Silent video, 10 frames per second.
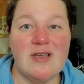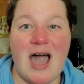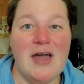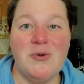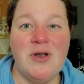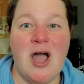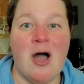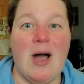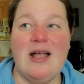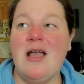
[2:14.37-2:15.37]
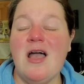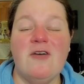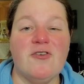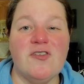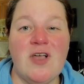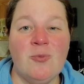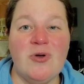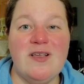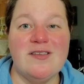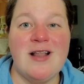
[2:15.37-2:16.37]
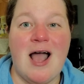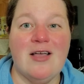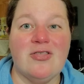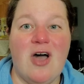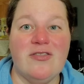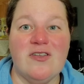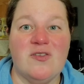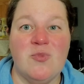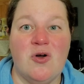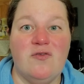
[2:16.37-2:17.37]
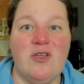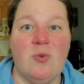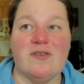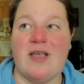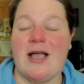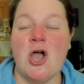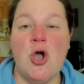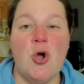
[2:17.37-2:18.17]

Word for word: I don't know. I for some reason I thought this movie was like